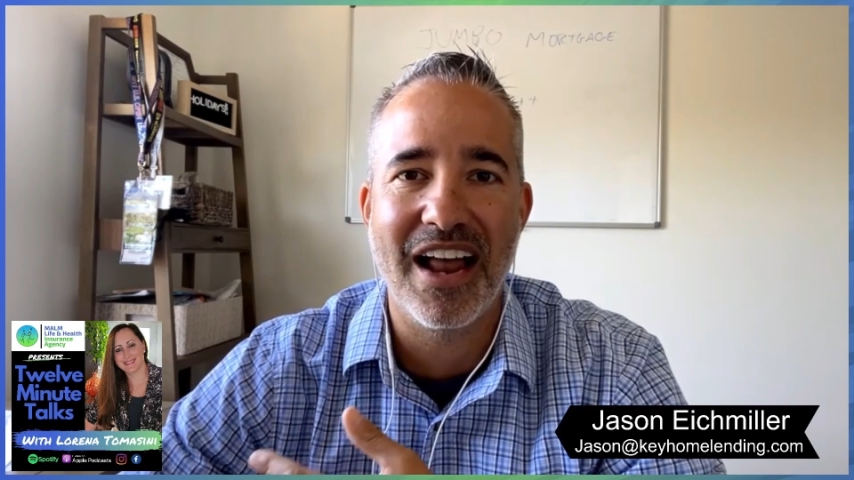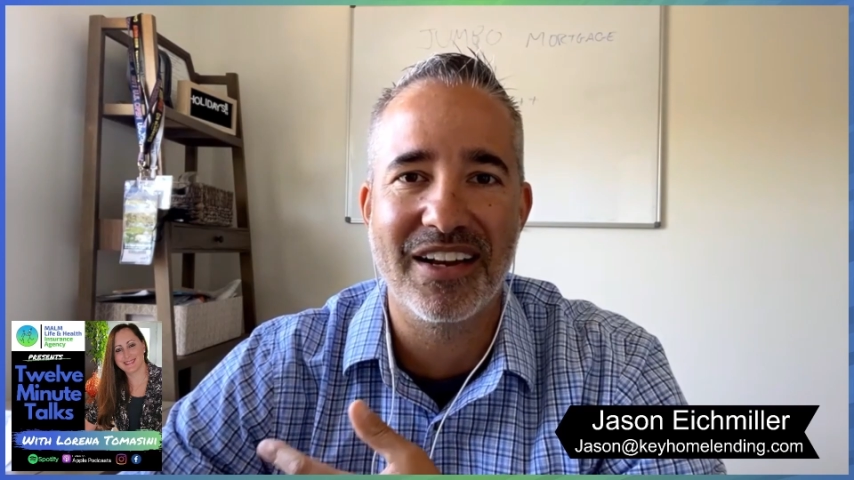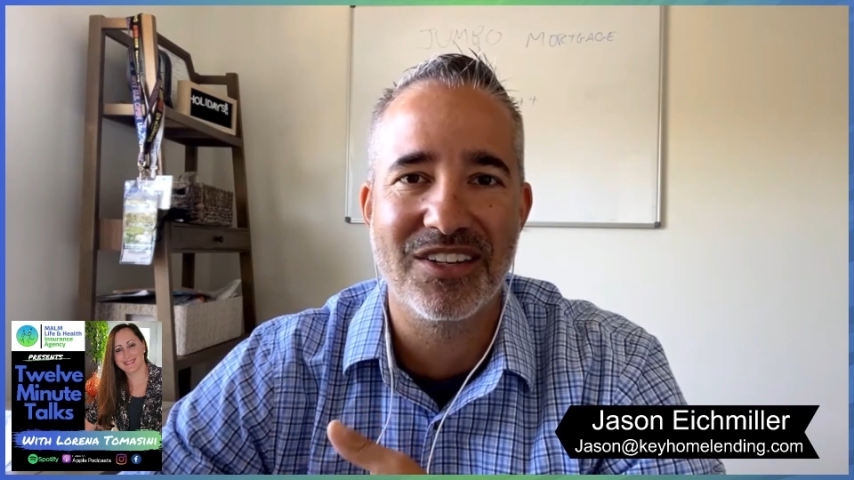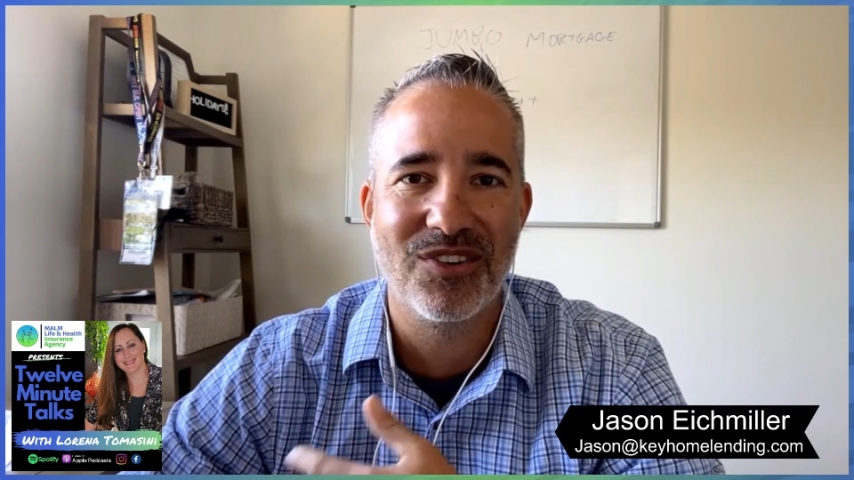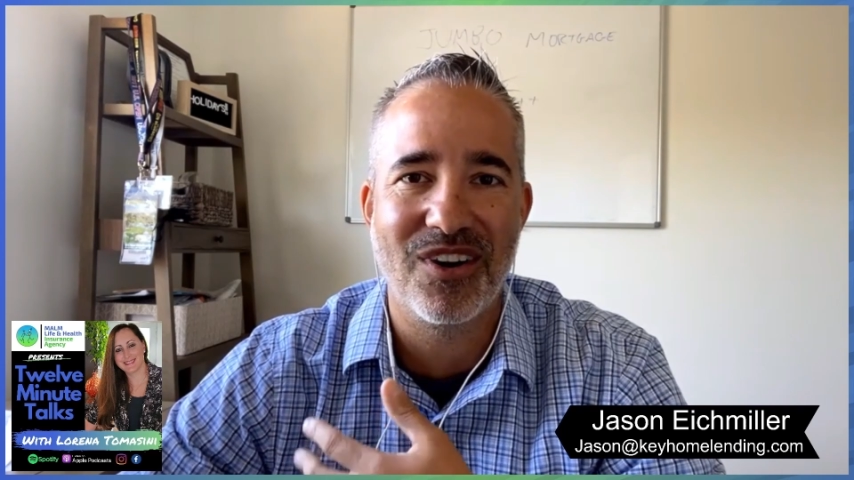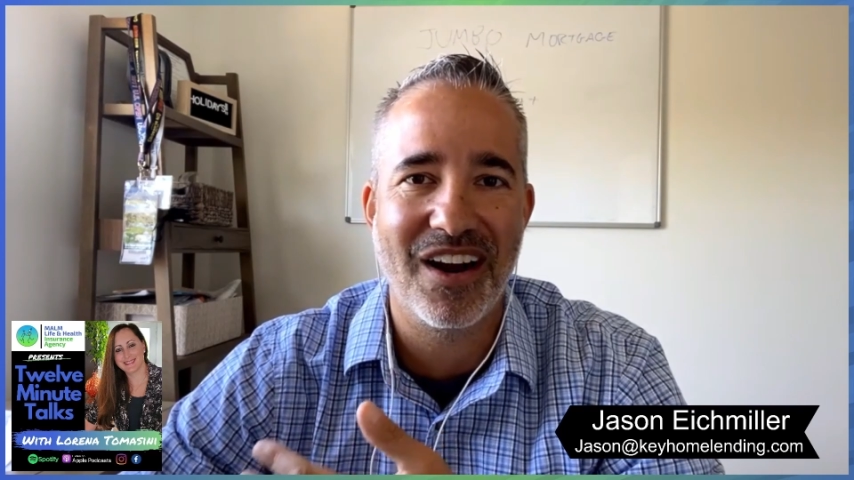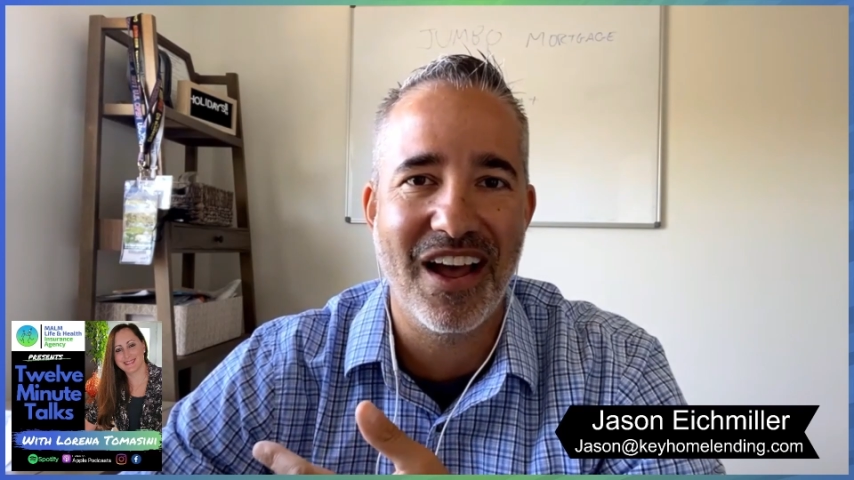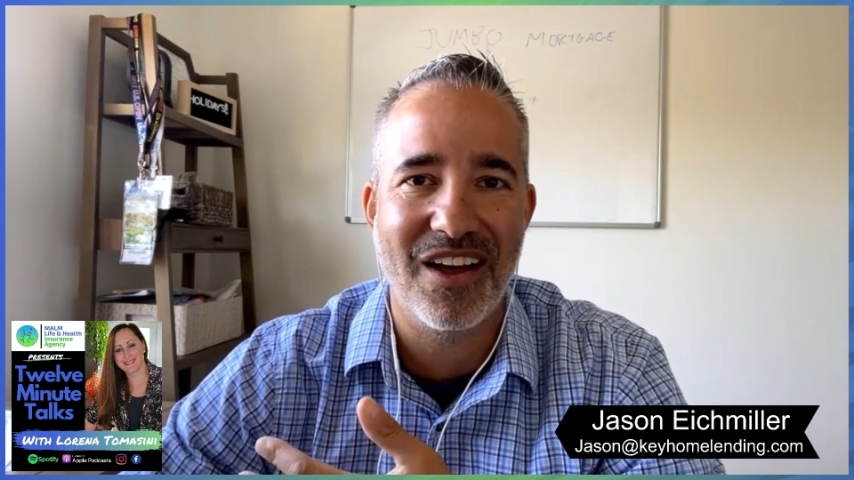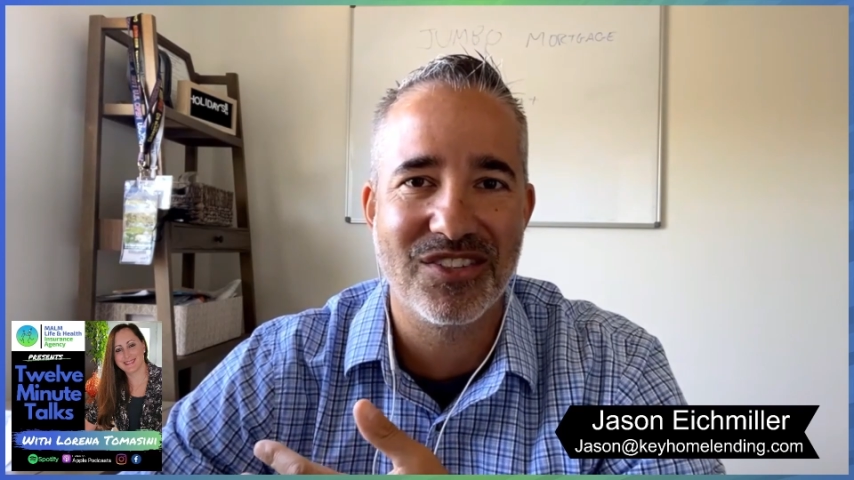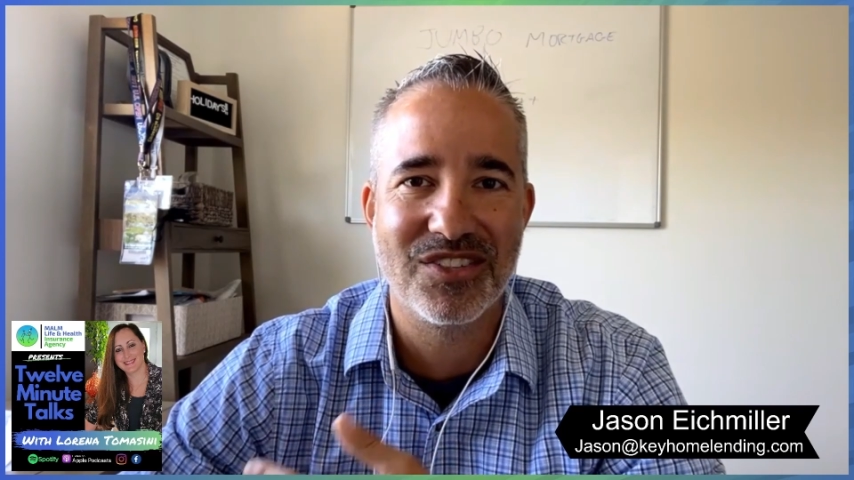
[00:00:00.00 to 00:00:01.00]
into our
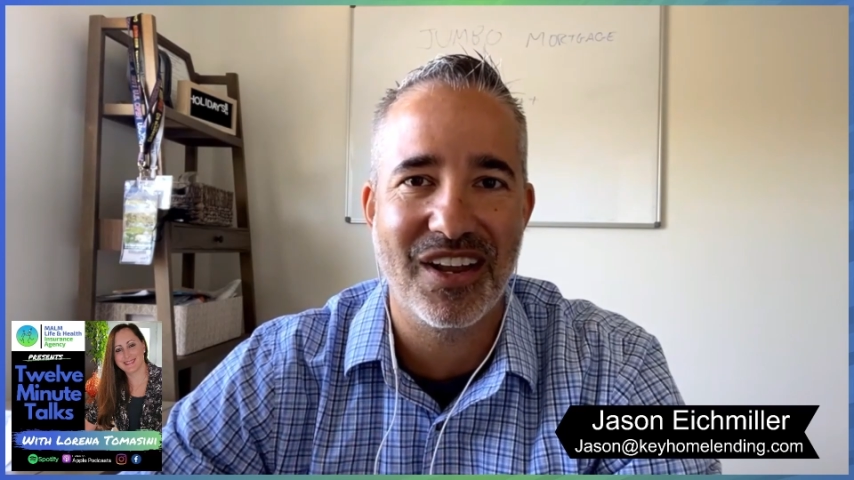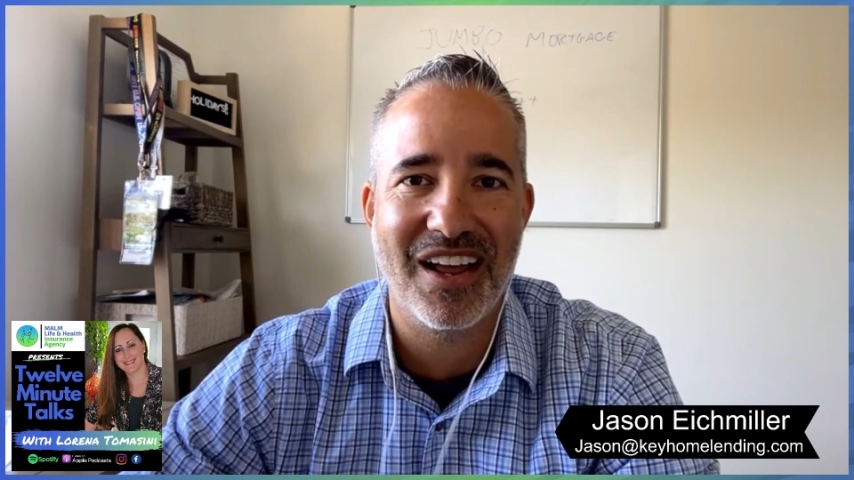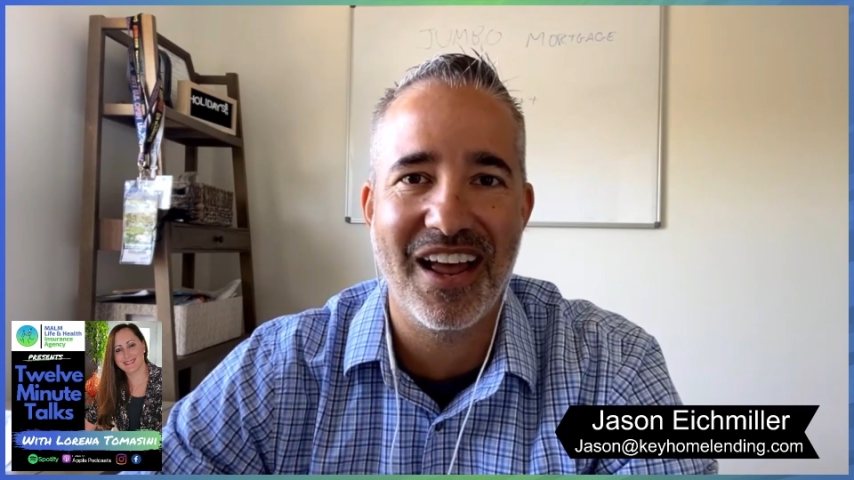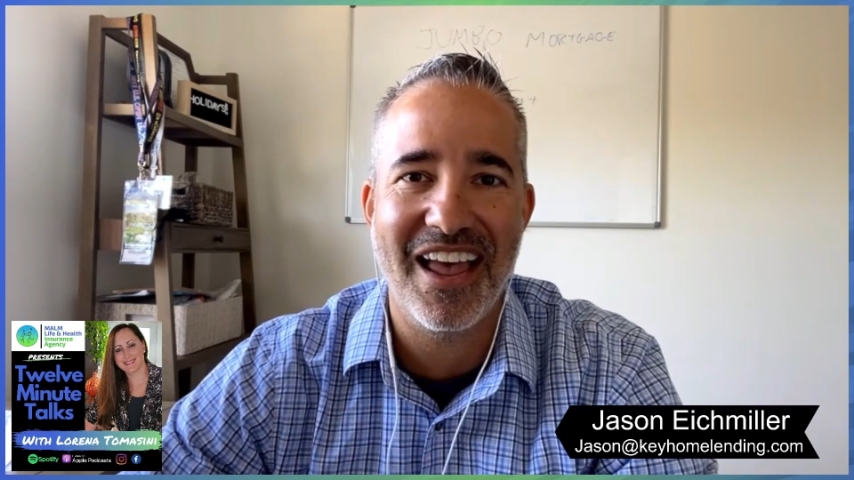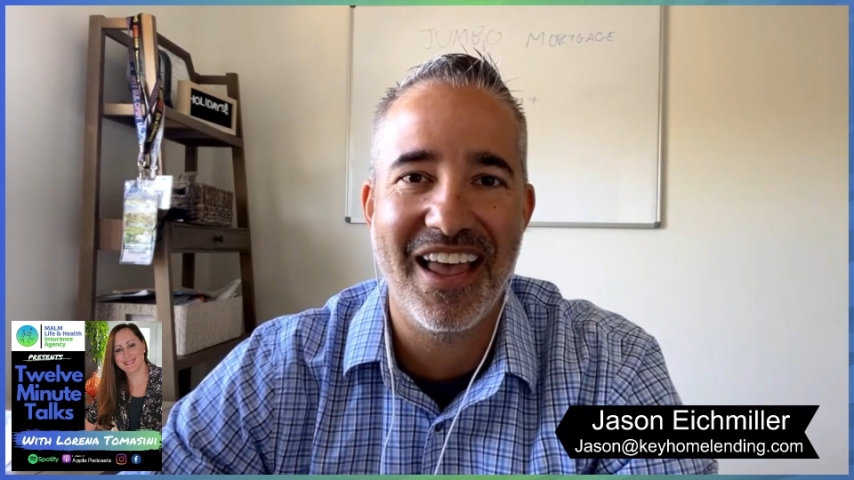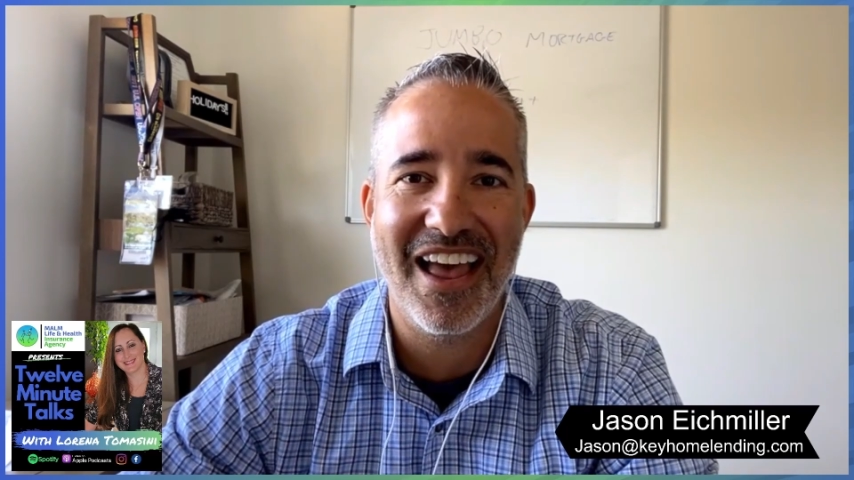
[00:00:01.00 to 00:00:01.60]
house, I